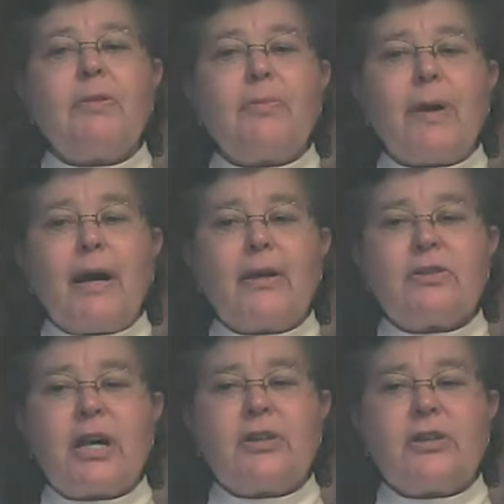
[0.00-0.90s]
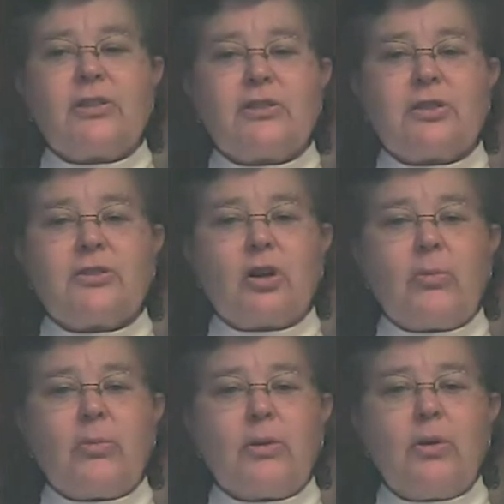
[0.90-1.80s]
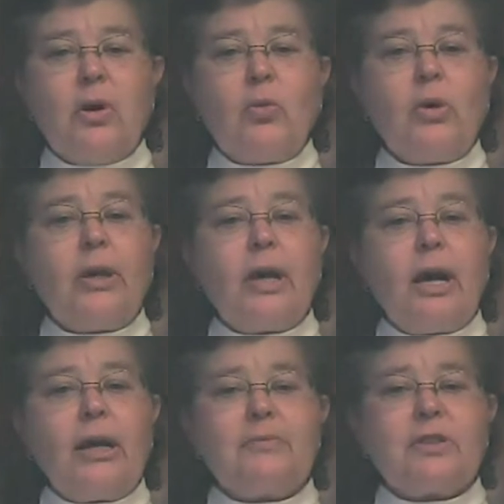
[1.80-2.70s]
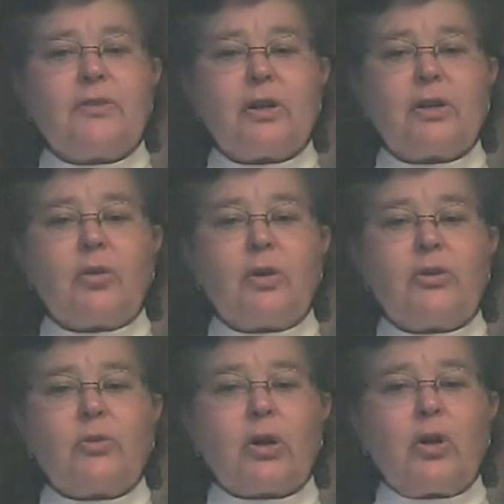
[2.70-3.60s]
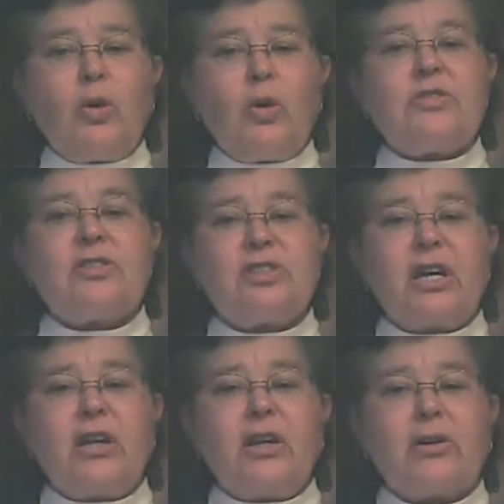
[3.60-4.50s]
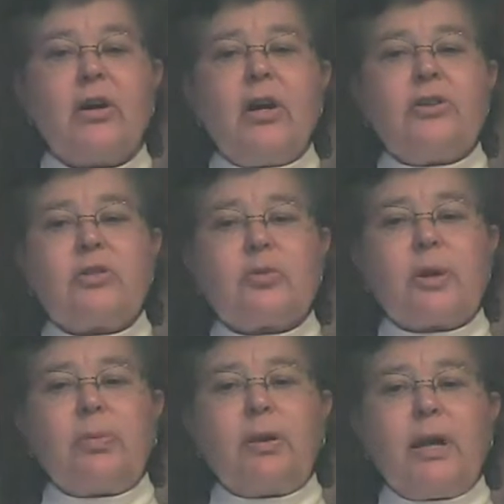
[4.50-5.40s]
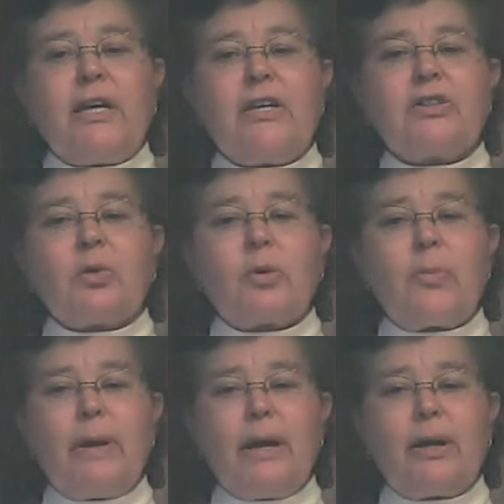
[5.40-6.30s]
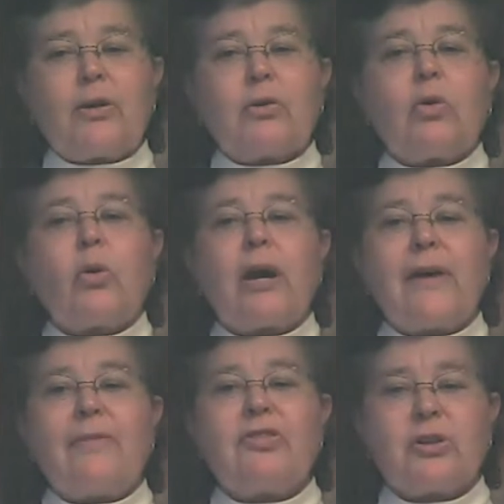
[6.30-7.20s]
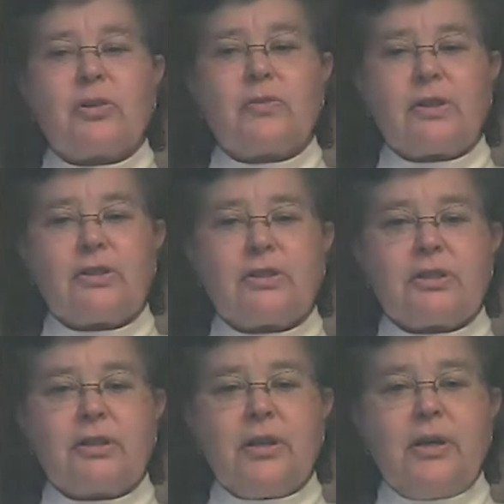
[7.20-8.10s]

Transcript: of the buyer's agent, determine what items that they are going to request the seller to replace or repair or have serviced.